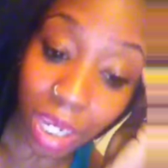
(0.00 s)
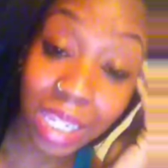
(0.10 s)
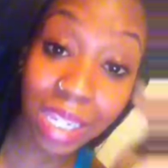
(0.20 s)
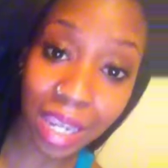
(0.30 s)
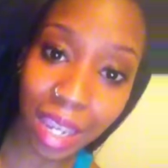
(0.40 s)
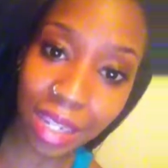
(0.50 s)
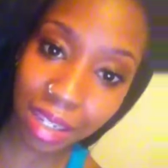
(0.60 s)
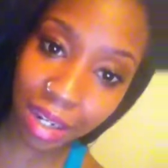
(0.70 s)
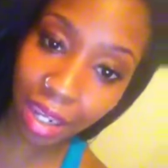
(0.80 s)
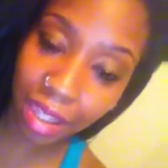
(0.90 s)
since I got
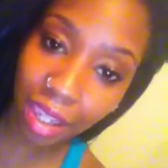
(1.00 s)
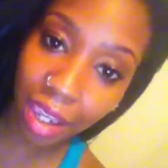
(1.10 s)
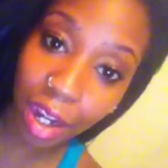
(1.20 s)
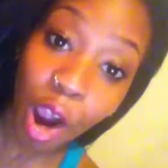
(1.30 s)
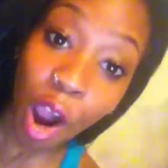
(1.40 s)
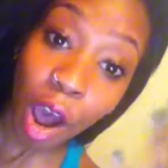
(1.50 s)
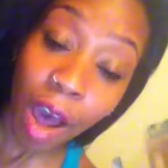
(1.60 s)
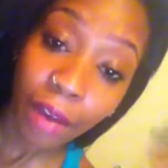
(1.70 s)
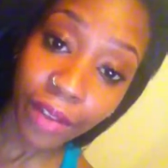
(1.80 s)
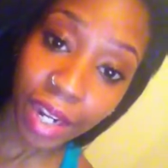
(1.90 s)
selected,
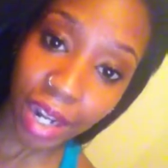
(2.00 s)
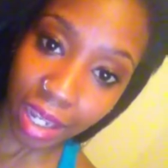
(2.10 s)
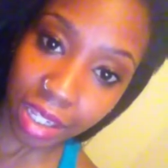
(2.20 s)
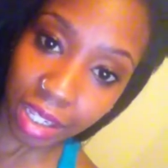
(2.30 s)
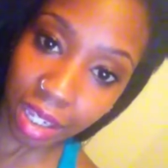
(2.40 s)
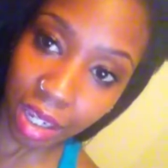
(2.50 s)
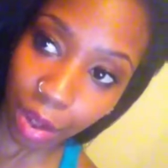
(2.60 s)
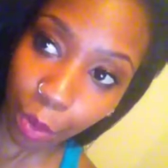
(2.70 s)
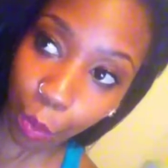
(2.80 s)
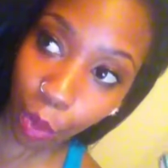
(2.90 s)

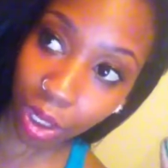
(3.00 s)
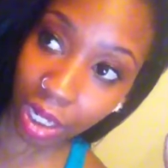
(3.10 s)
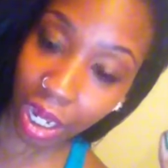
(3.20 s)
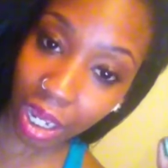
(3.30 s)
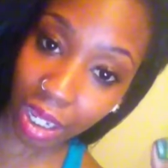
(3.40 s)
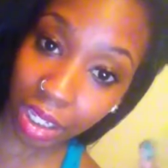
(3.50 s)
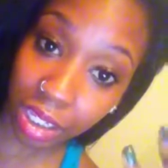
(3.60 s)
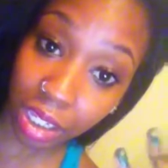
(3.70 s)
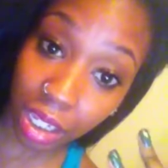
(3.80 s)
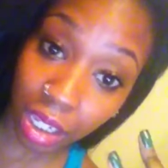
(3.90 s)
Vanessa wants
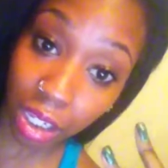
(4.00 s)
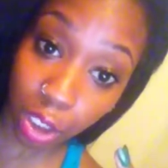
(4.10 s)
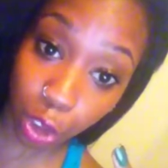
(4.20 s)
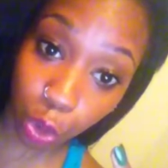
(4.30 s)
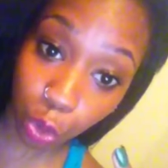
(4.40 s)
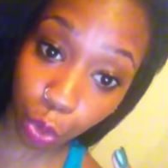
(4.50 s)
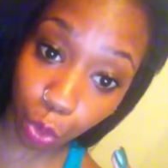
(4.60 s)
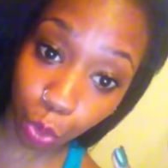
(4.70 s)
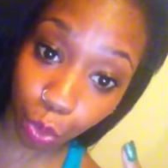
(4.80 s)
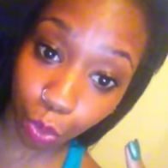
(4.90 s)
us
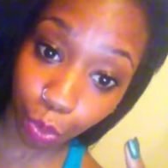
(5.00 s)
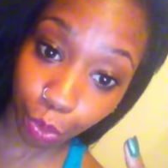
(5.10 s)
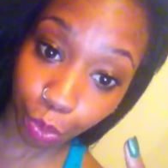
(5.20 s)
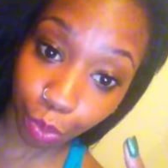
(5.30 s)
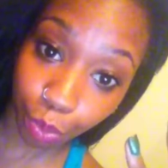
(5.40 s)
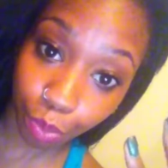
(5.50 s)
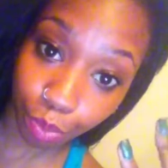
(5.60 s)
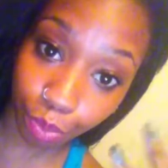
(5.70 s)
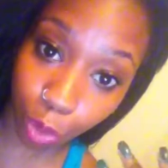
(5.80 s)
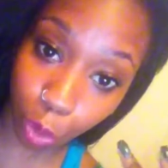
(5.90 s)
to
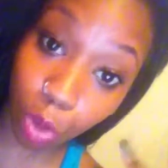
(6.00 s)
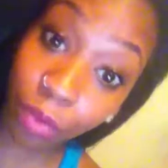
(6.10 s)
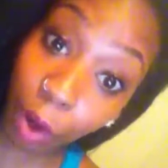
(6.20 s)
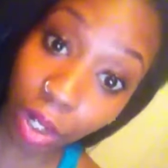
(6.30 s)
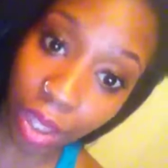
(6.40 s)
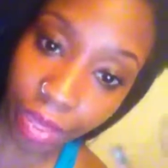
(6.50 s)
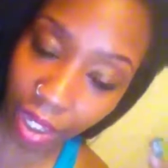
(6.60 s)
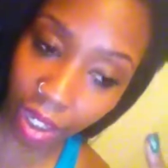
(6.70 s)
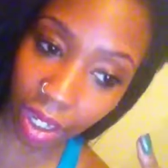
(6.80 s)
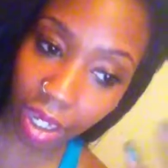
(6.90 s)
do the voting
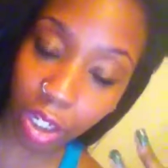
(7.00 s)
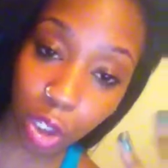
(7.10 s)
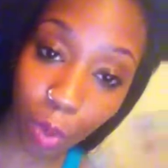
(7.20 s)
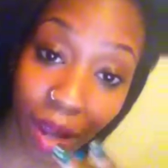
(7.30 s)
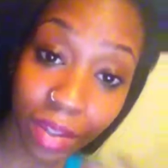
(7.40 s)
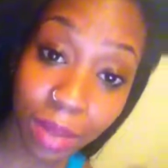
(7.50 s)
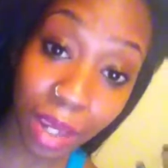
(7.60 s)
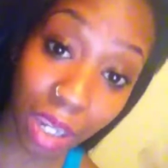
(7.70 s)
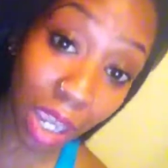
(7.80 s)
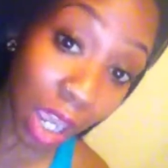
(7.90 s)
thing again. So we have to
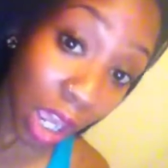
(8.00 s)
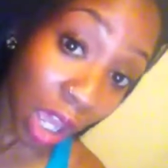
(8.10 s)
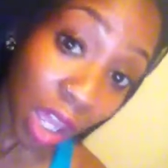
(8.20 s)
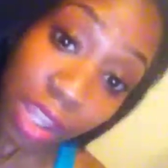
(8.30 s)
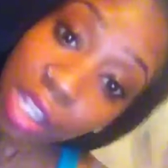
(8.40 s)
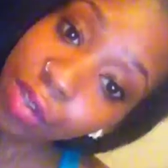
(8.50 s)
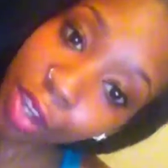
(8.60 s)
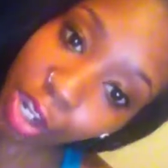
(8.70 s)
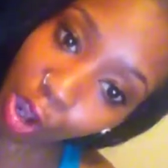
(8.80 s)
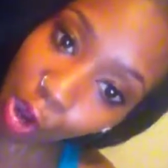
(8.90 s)
make this
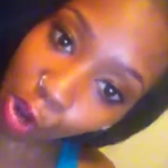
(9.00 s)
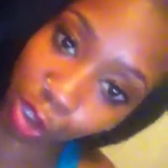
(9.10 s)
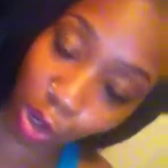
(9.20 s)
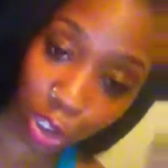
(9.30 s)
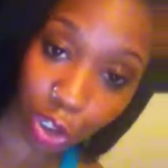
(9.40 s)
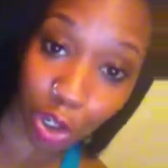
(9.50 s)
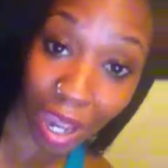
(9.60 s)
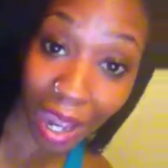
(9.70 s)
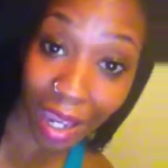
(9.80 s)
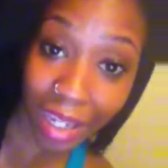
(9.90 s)
video talking to you
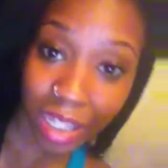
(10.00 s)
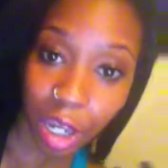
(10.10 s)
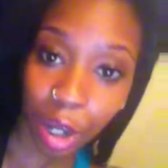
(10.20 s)
guys,